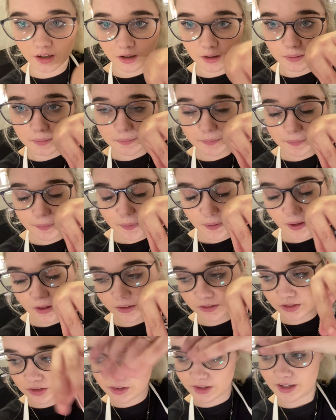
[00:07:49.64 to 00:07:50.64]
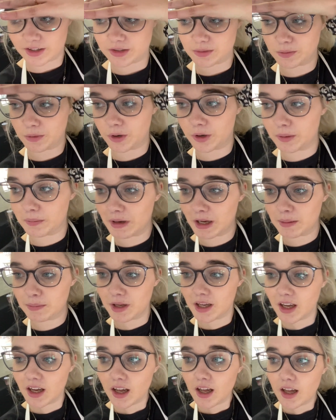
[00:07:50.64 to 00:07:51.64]
Um, I'll do that tomorrow
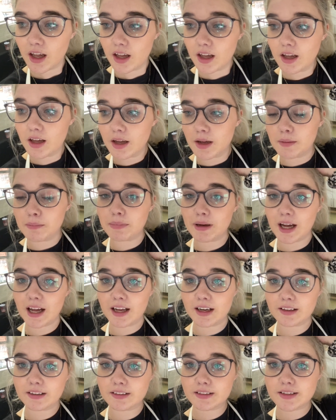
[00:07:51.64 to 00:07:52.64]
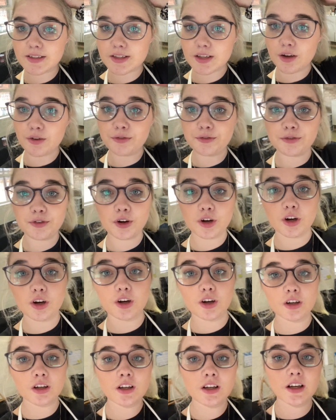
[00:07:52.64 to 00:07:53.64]
maybe. But so
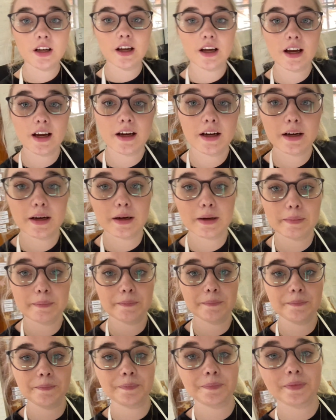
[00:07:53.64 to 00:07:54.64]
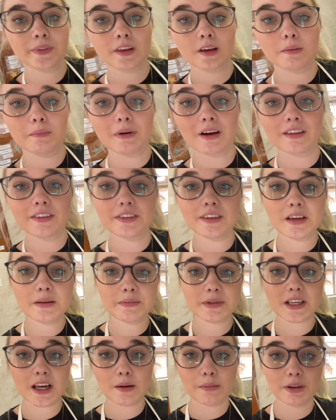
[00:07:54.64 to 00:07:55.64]
far, um, my
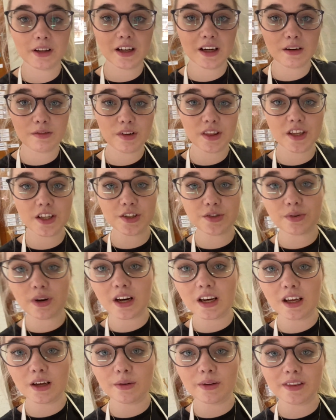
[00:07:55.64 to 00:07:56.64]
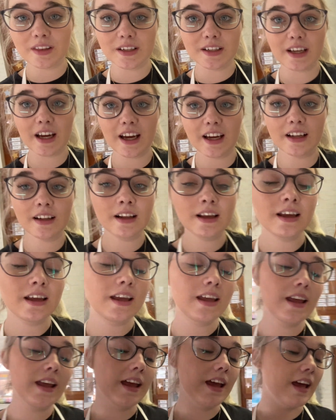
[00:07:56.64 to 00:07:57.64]
theme table and everything's ready with the date.
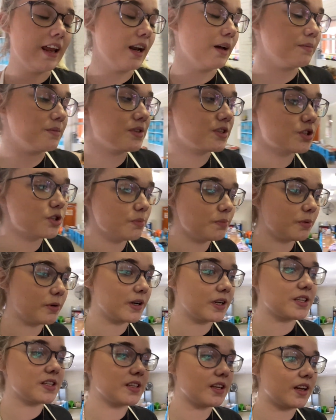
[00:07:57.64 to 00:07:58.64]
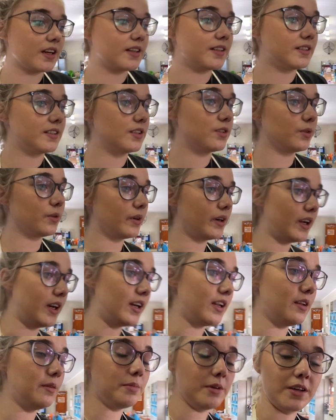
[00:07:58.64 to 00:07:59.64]
And I'm super excited
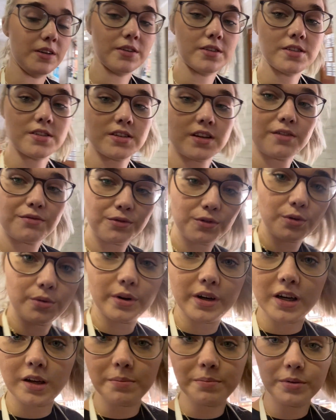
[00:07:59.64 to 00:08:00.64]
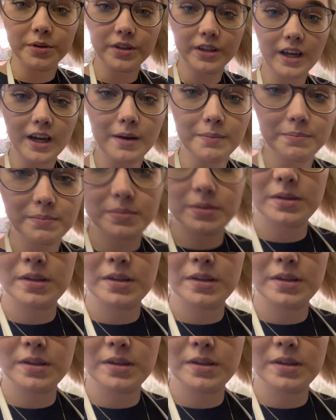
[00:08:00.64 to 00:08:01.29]
already because I've already put up